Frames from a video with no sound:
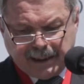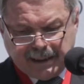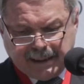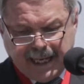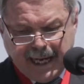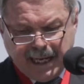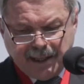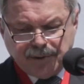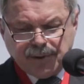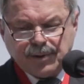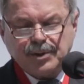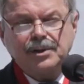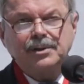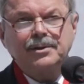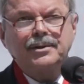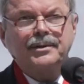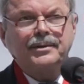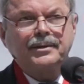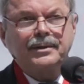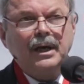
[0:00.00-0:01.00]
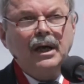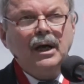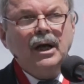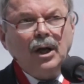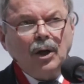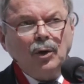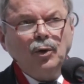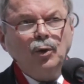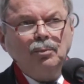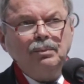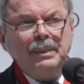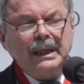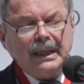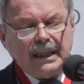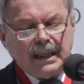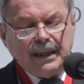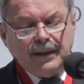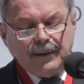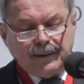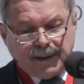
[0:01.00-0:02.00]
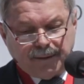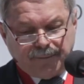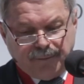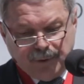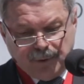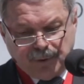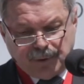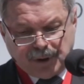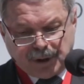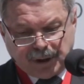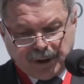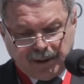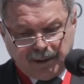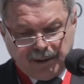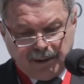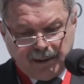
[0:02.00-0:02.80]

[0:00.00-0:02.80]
dangers looming in the future.